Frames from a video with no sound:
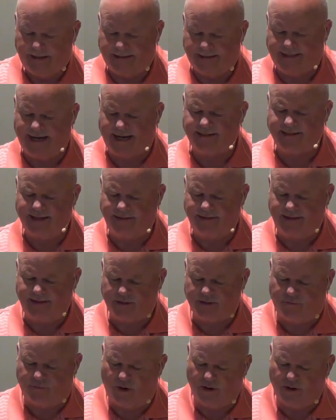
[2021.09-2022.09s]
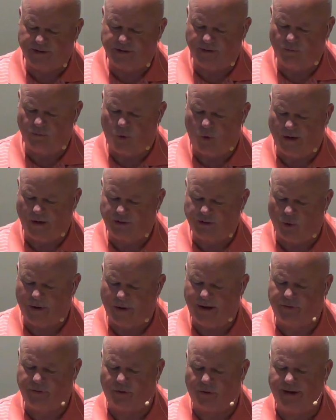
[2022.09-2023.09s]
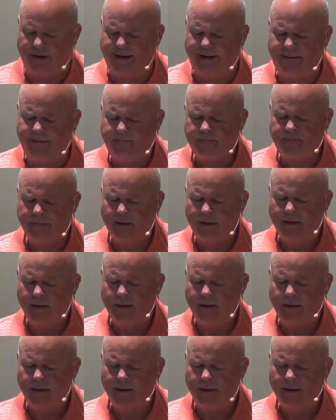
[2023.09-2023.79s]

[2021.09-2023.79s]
It says in this verse in 1:23,